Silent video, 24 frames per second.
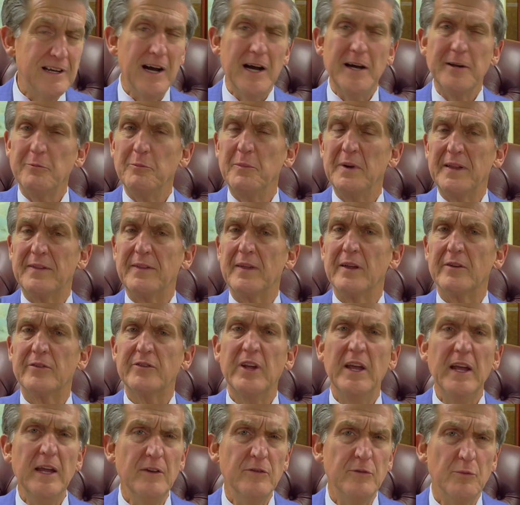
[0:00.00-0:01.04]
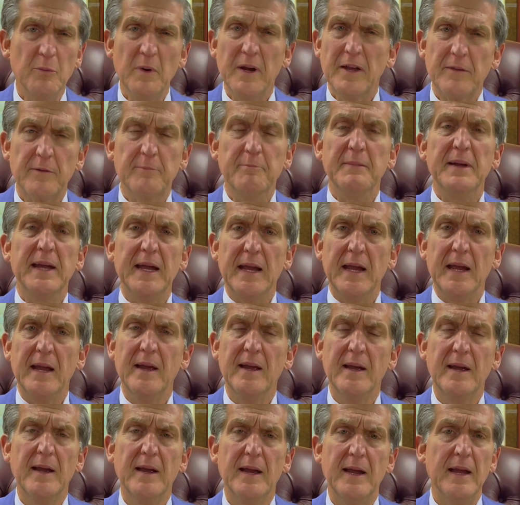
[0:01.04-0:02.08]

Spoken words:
God with us. He's with me.